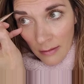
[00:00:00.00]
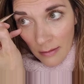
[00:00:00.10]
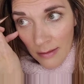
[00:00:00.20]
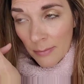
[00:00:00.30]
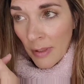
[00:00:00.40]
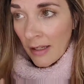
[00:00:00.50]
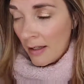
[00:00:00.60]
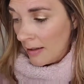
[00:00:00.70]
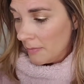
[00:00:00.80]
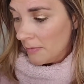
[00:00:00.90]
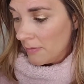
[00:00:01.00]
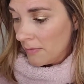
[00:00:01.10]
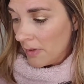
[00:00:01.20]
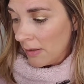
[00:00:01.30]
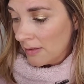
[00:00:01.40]
this makeup,
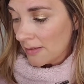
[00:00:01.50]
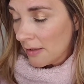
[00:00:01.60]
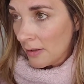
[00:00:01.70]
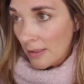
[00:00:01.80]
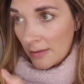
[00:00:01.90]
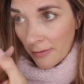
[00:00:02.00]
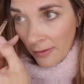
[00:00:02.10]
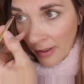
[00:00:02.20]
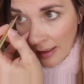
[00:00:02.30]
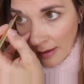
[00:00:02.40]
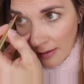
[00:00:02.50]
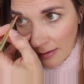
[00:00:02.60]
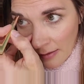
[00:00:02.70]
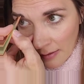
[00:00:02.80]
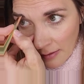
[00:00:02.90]
I was always afraid
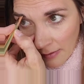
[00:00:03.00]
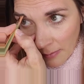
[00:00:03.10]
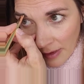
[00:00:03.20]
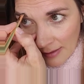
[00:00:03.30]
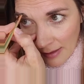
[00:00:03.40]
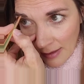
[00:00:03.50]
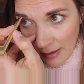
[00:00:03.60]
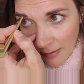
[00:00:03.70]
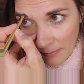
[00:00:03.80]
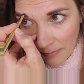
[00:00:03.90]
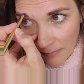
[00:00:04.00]
of messing up.